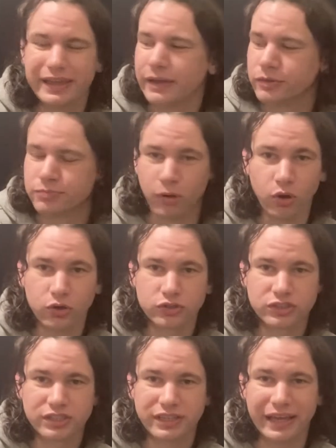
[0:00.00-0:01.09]
It was
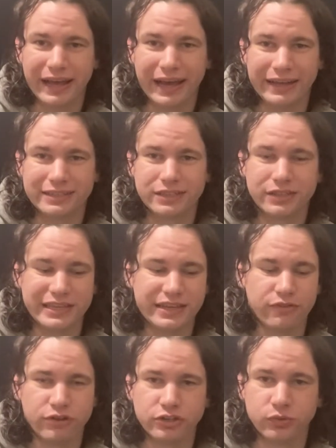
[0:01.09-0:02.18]
boxed, it had the
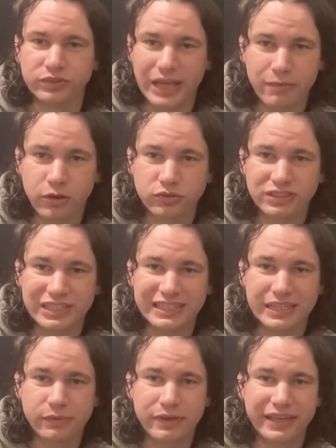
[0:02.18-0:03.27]
original demo
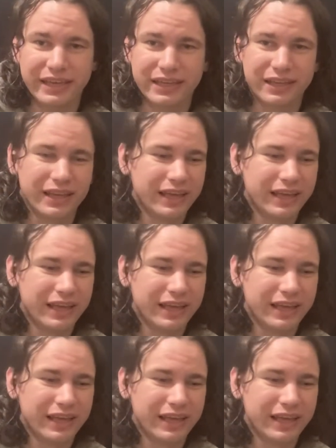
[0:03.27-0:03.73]
CD with it,